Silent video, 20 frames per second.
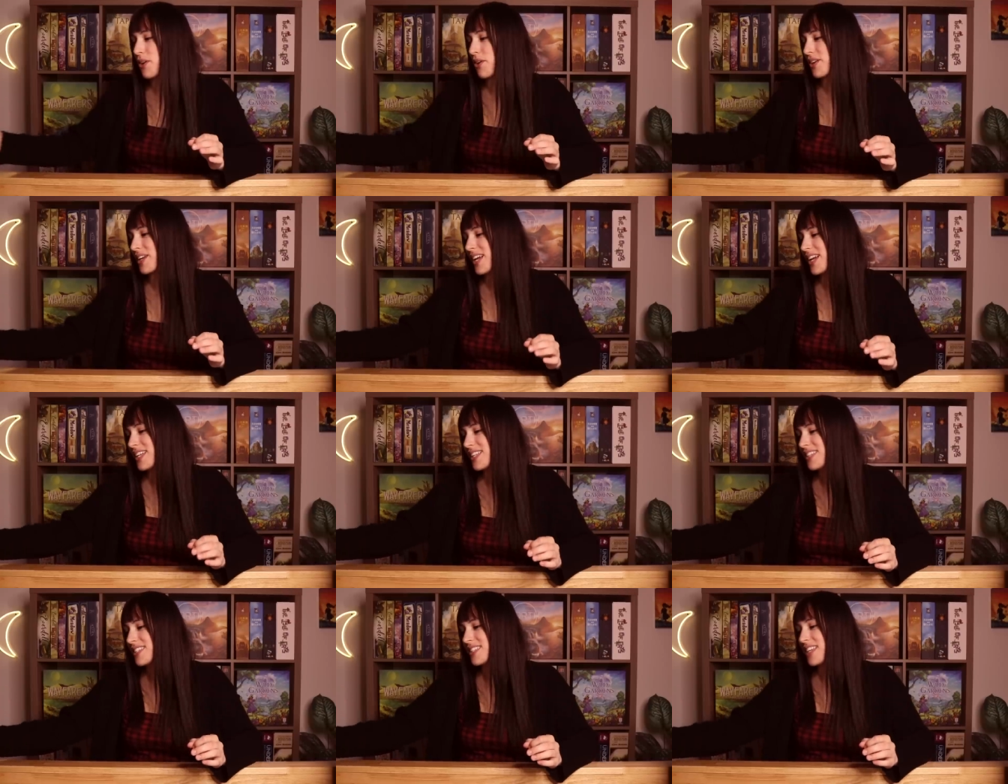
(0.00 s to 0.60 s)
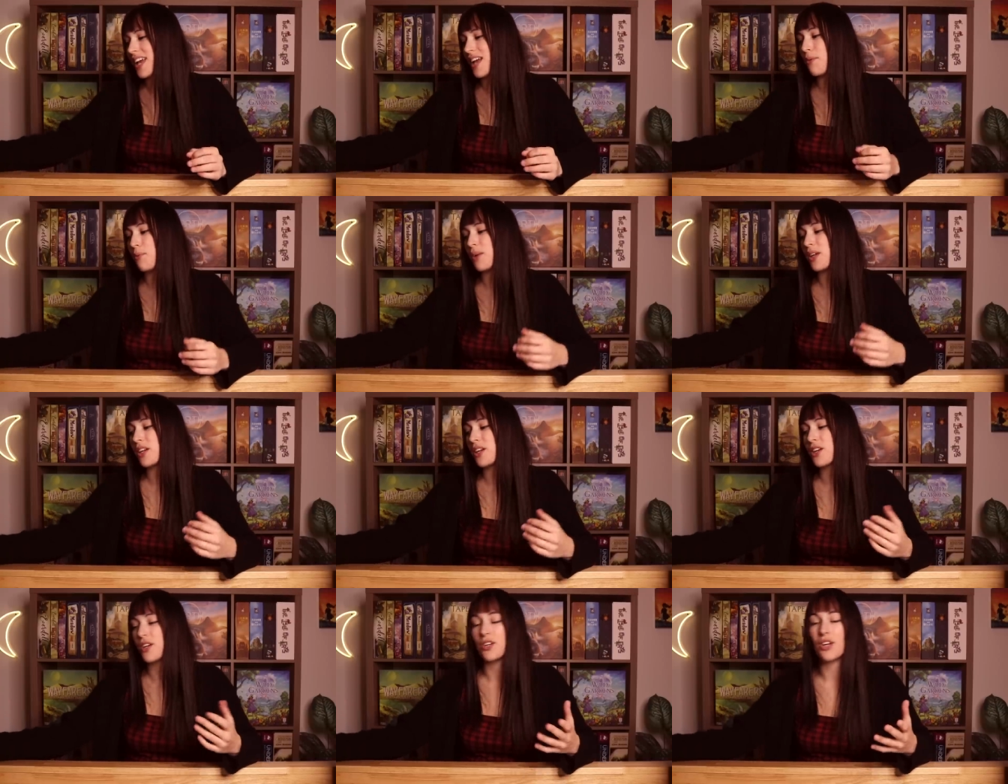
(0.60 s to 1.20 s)
were kids and we
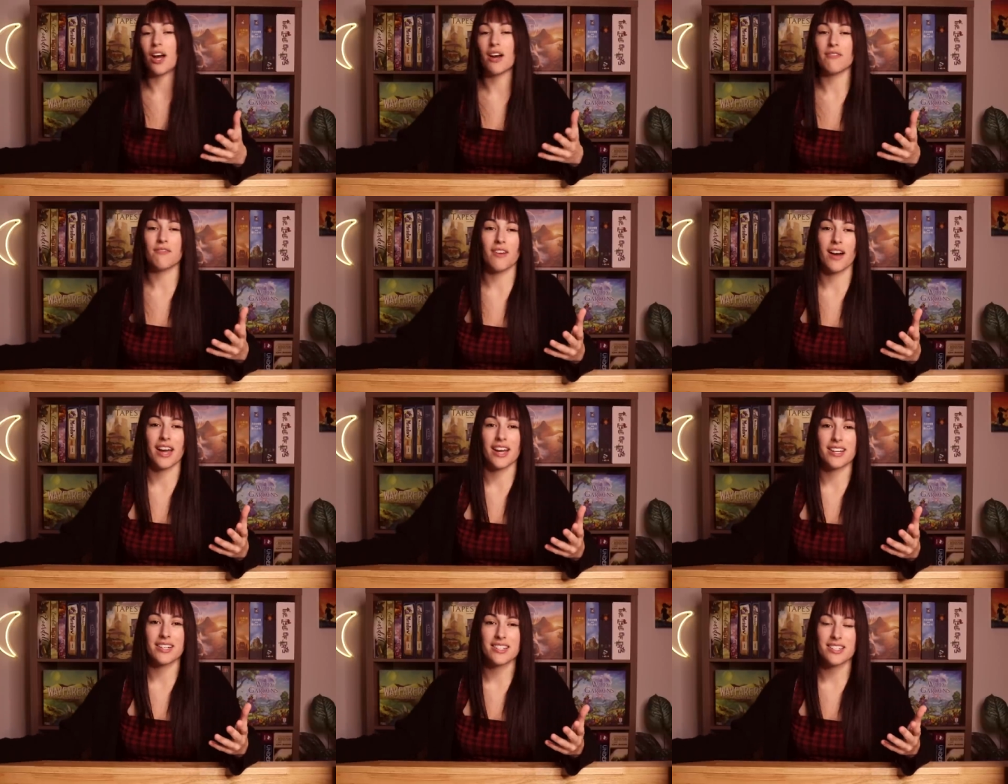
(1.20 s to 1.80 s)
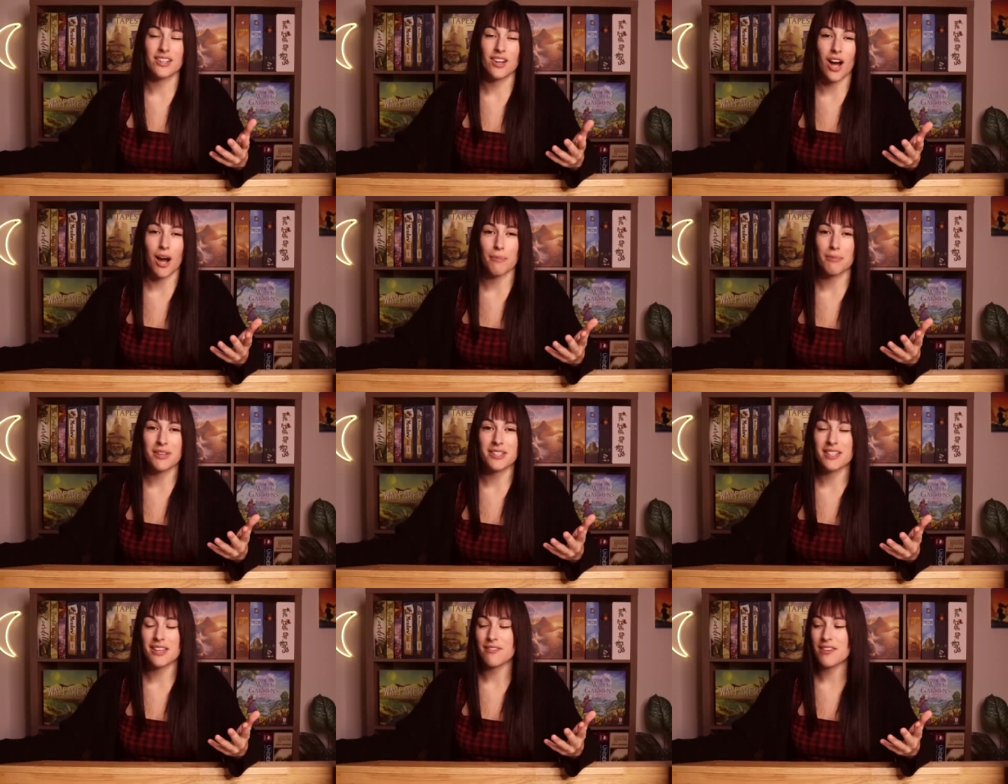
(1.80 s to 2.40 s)
could not find
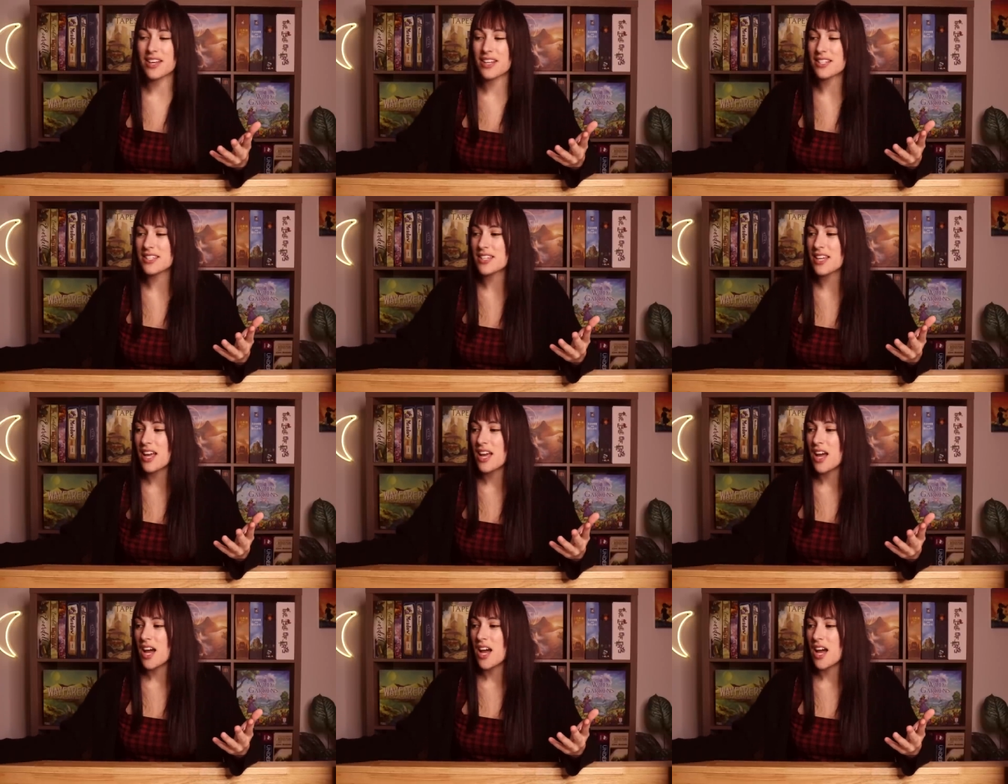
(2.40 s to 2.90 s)
copies of it.